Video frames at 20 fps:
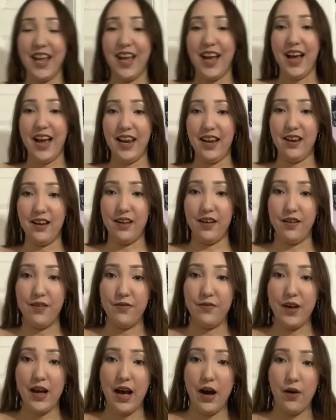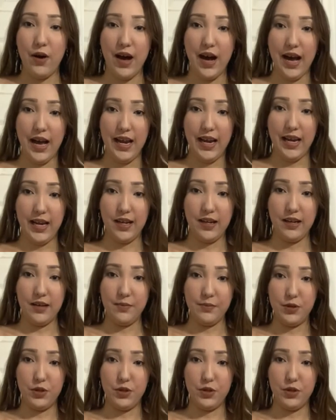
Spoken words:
I love how high it comes